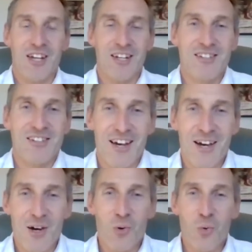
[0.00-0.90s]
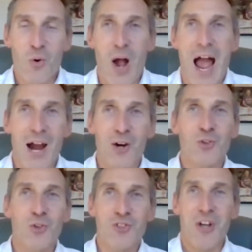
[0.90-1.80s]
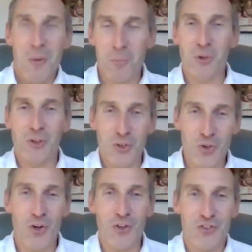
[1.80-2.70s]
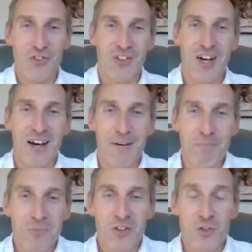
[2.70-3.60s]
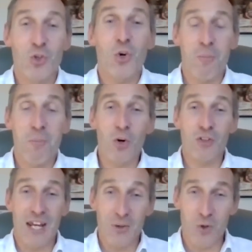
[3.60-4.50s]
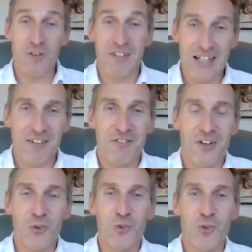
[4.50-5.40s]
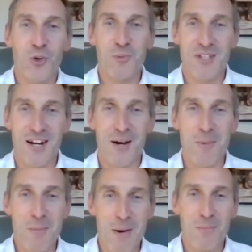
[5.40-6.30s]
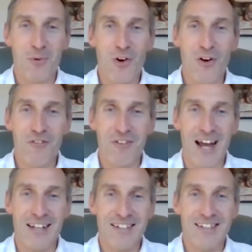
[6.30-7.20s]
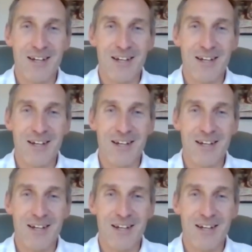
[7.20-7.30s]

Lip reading: and how you stumbled across. So you're a mod in one of the Clickfunnels groups that I'm a member of. And